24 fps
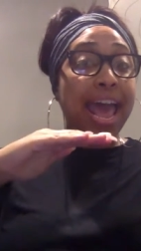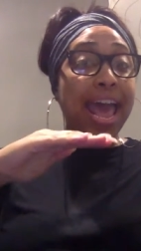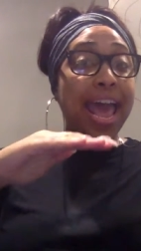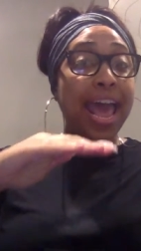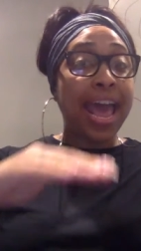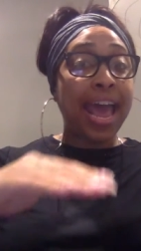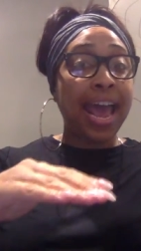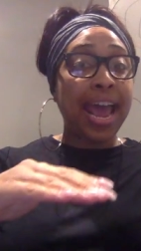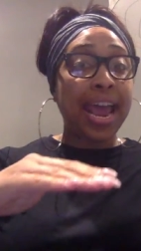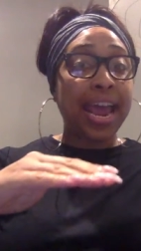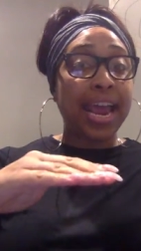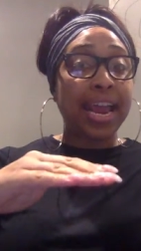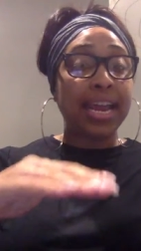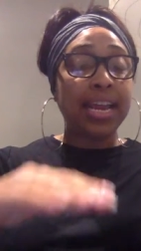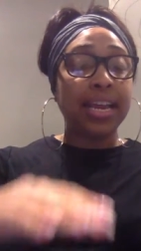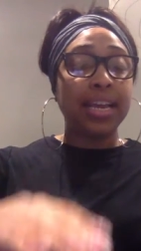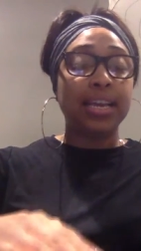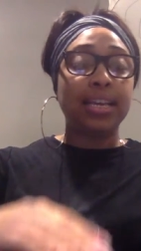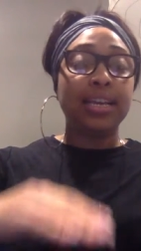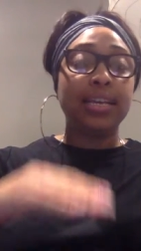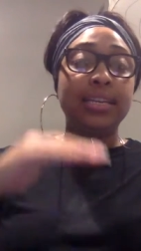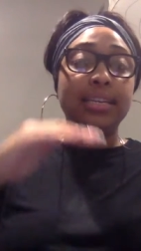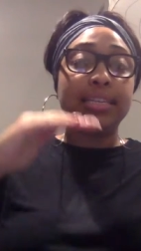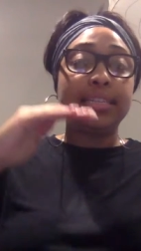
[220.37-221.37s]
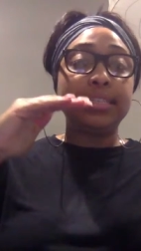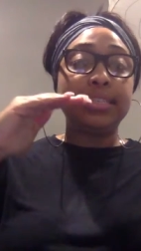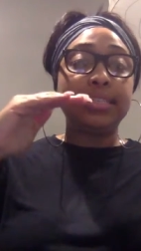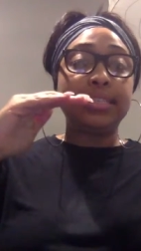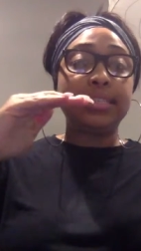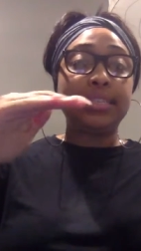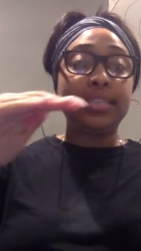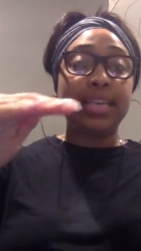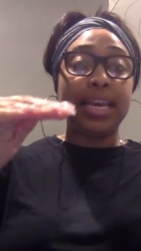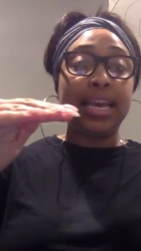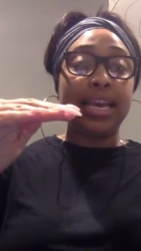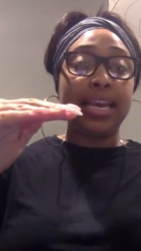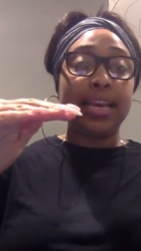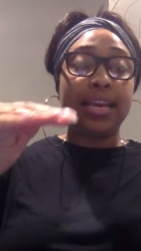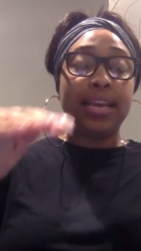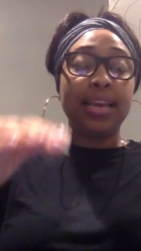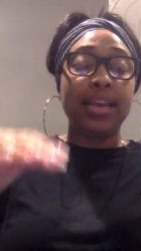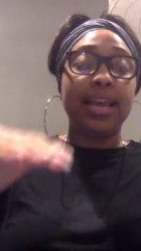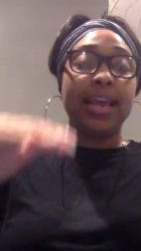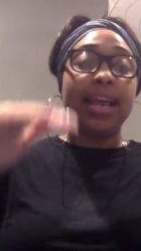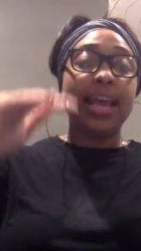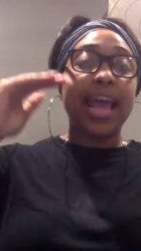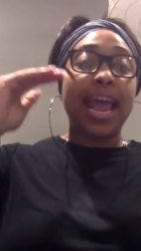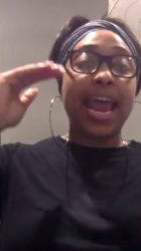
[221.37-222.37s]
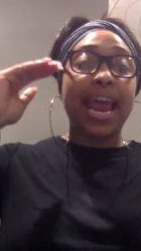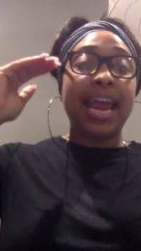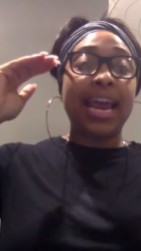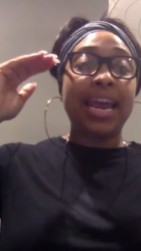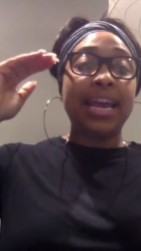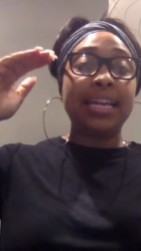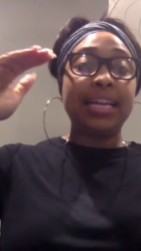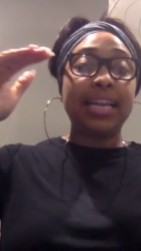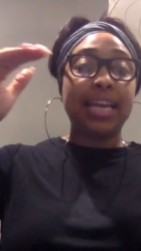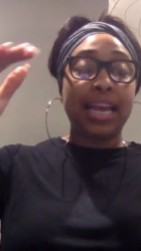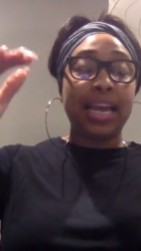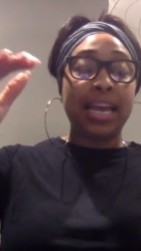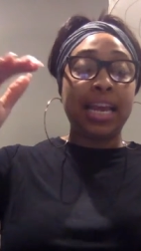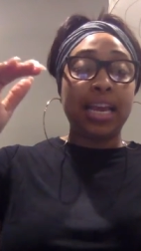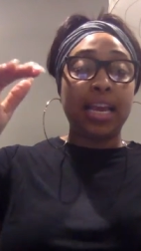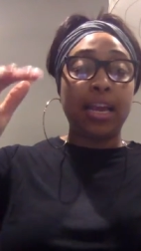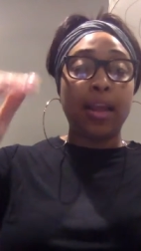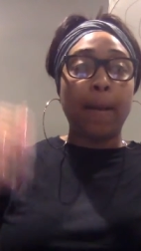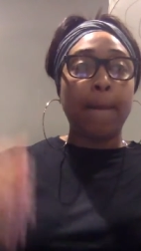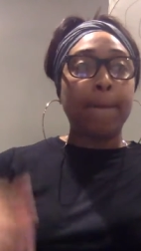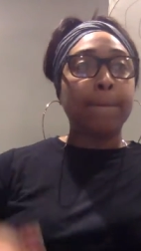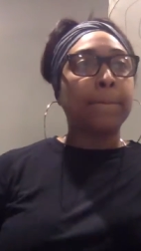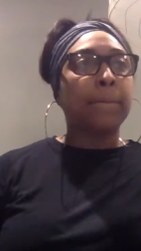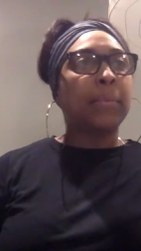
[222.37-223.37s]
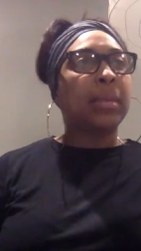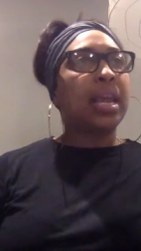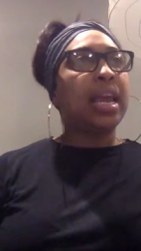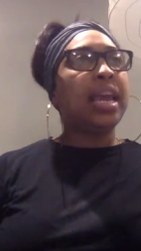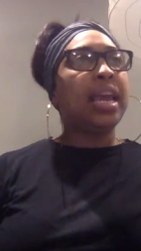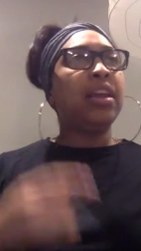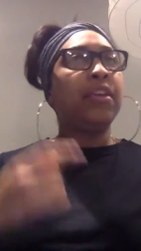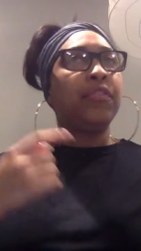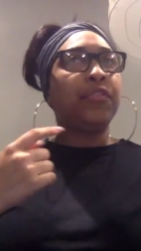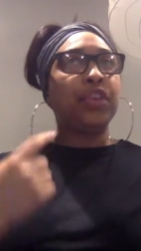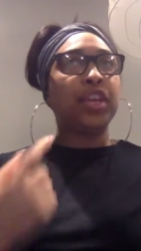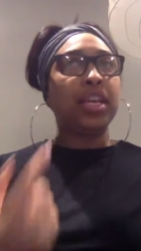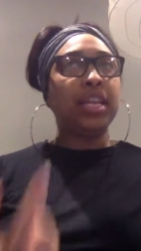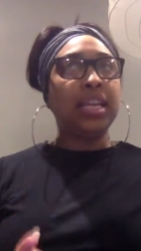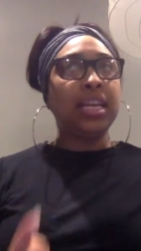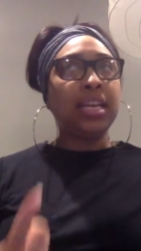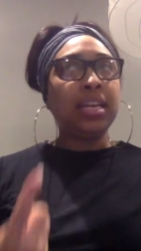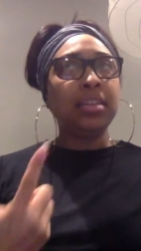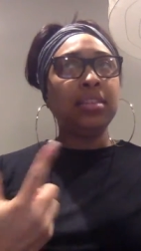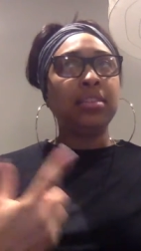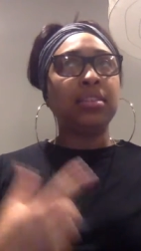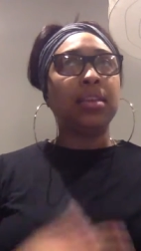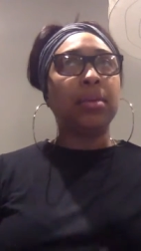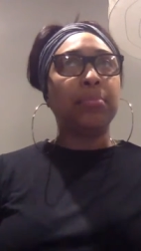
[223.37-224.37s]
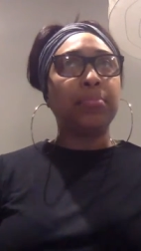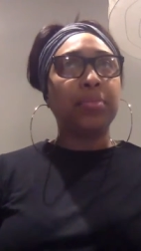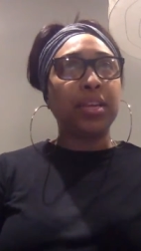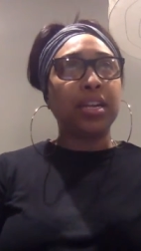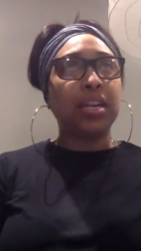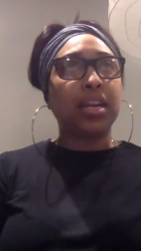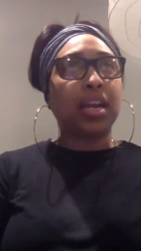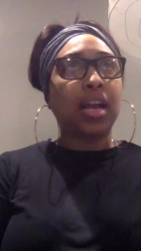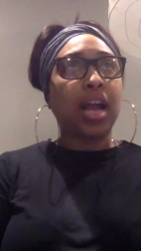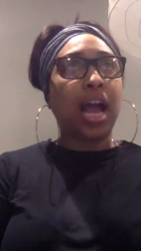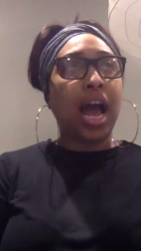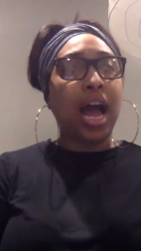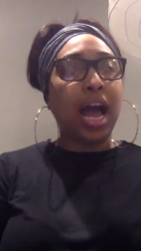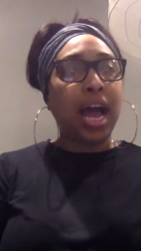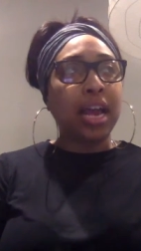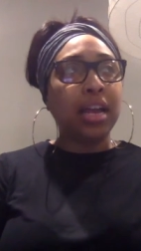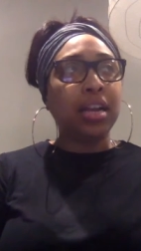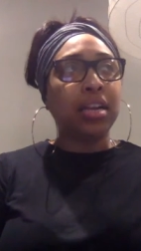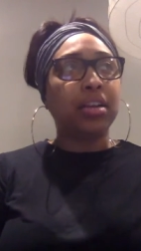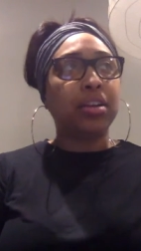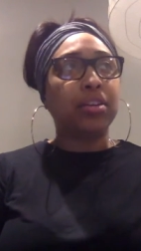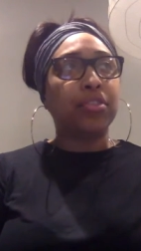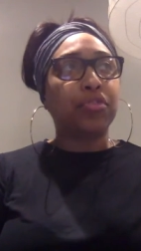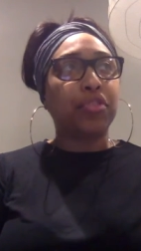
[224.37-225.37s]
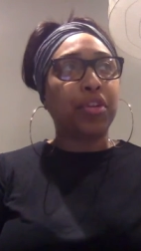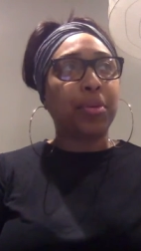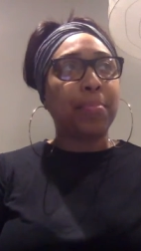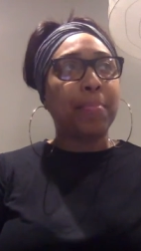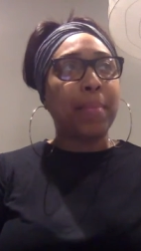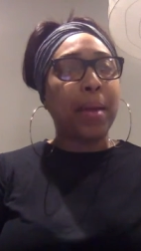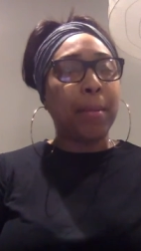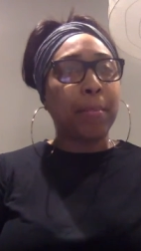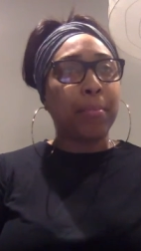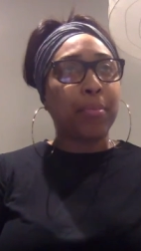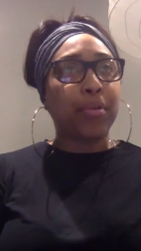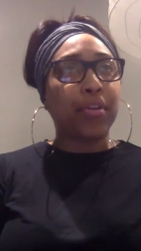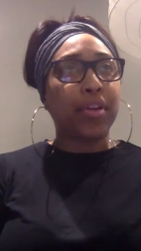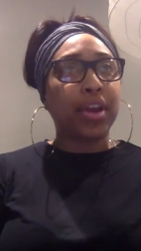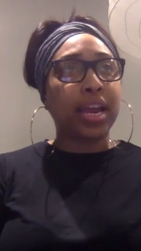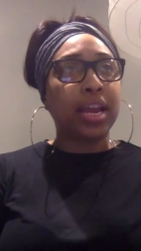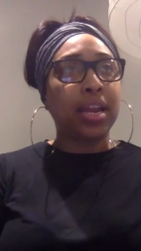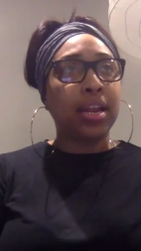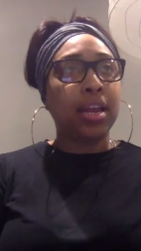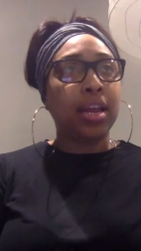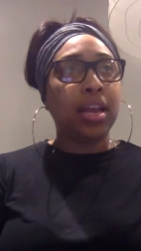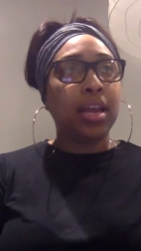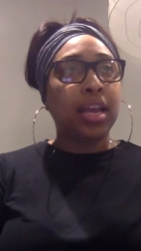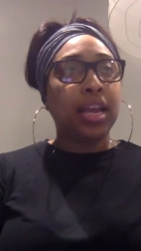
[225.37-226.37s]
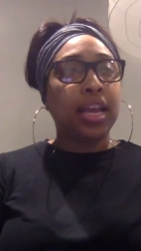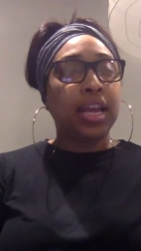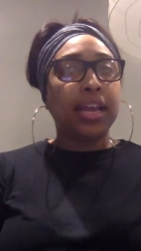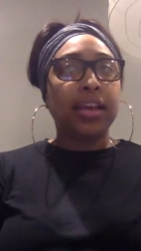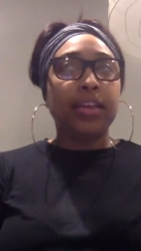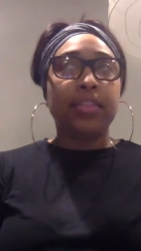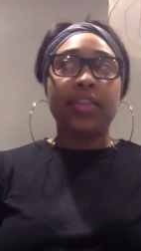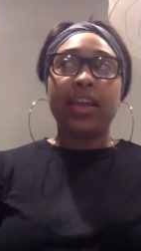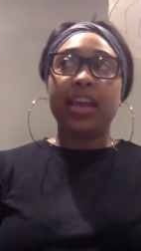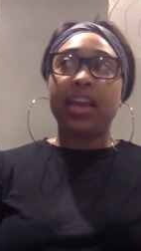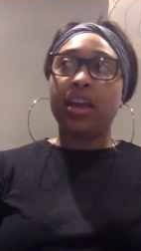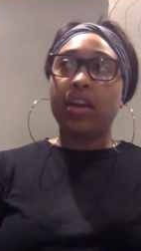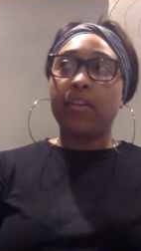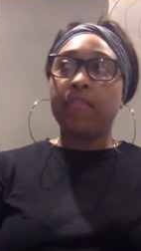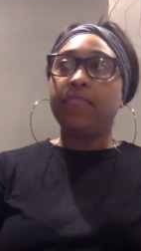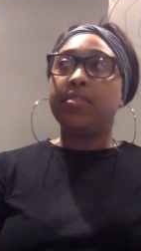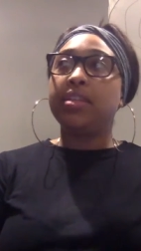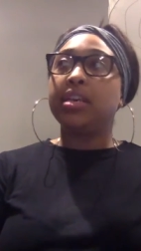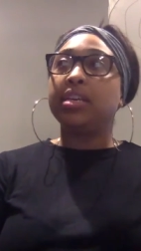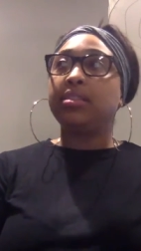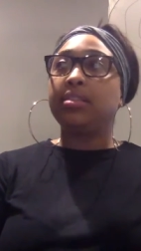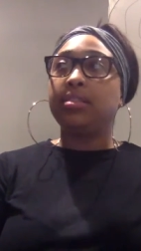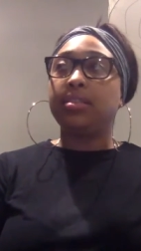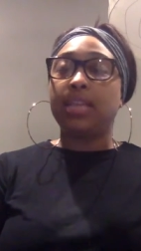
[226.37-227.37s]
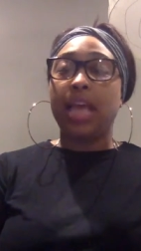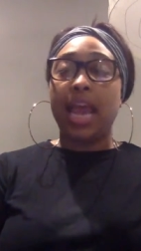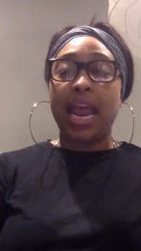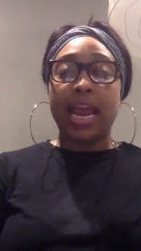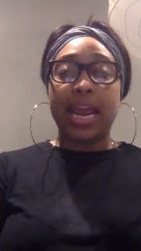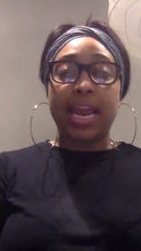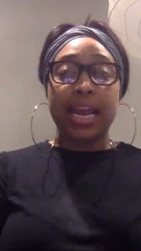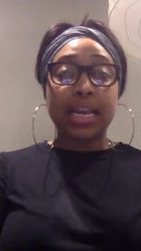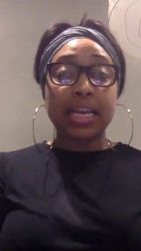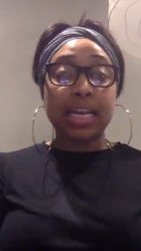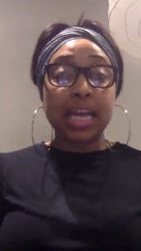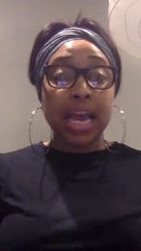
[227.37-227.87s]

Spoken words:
A, C, and E. And if you need something to kind of remember it, think of this saying.